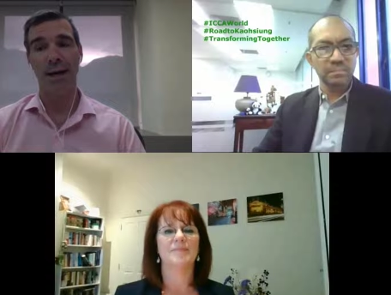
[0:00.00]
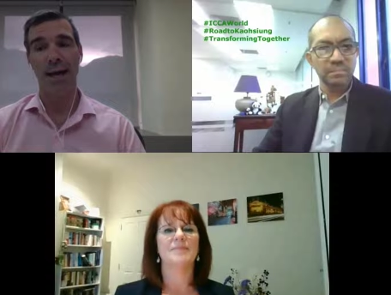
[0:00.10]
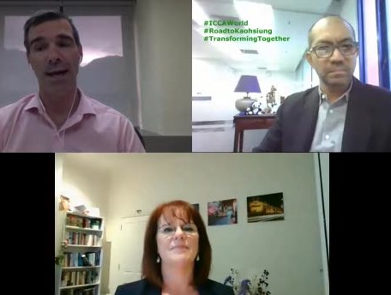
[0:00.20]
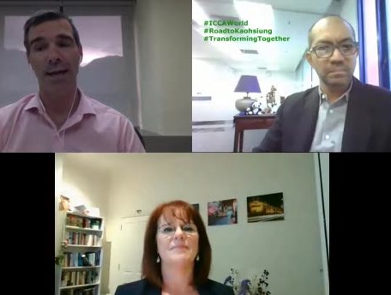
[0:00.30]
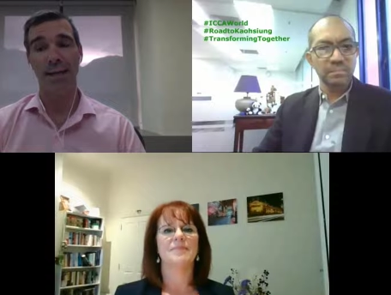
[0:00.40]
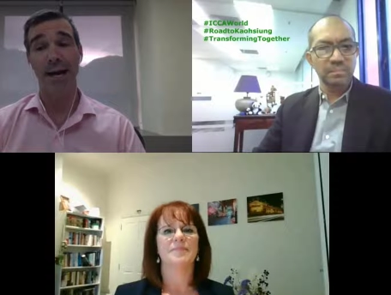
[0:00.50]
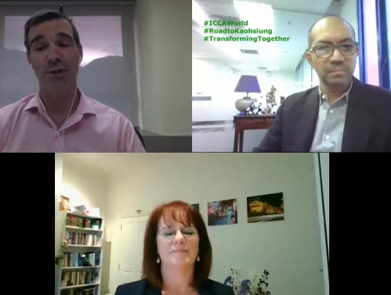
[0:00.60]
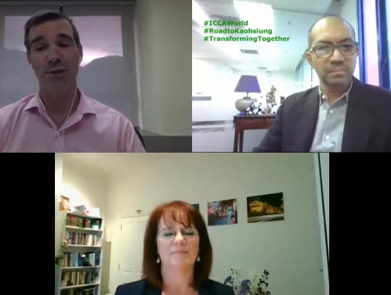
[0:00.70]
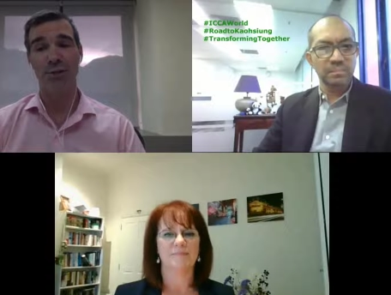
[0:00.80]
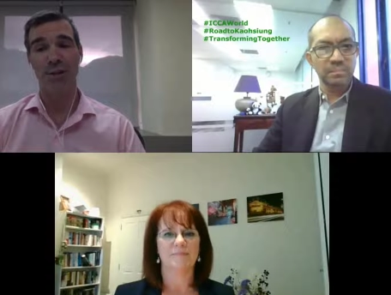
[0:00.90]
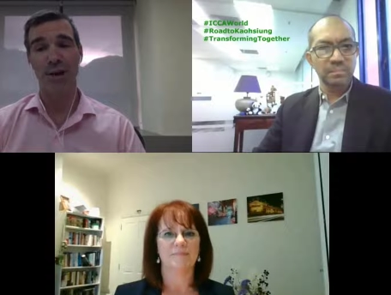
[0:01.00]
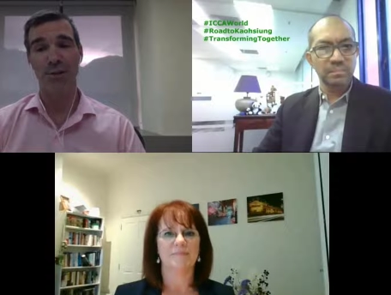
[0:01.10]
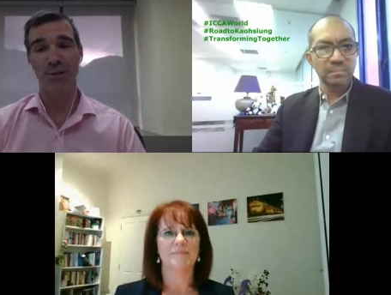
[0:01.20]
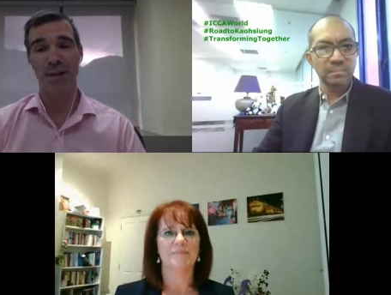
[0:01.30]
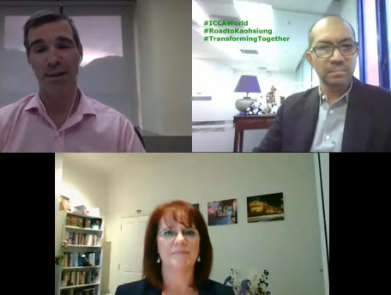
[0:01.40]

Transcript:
Speaker 1: and yeah just as karen said